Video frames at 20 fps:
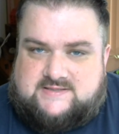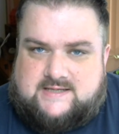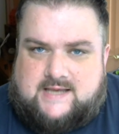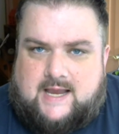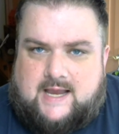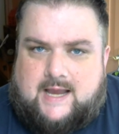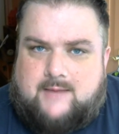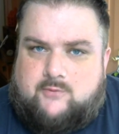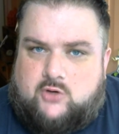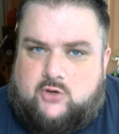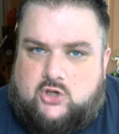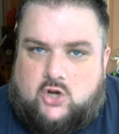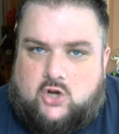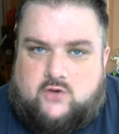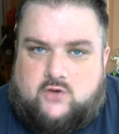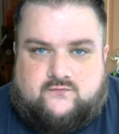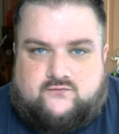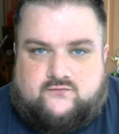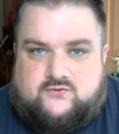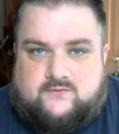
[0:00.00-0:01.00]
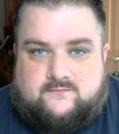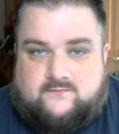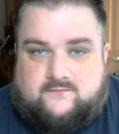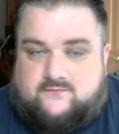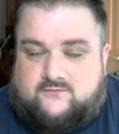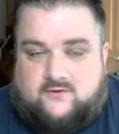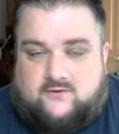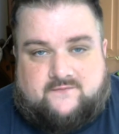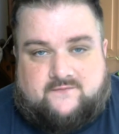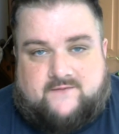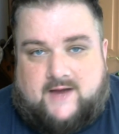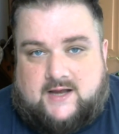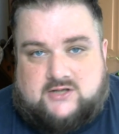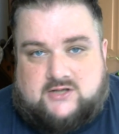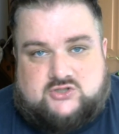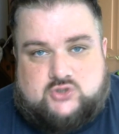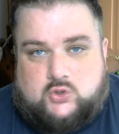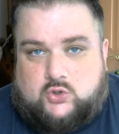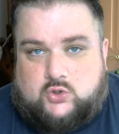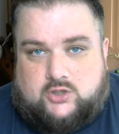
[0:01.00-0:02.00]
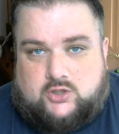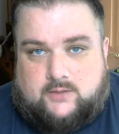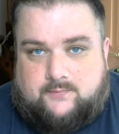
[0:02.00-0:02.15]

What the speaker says: a game you know for a fact you're going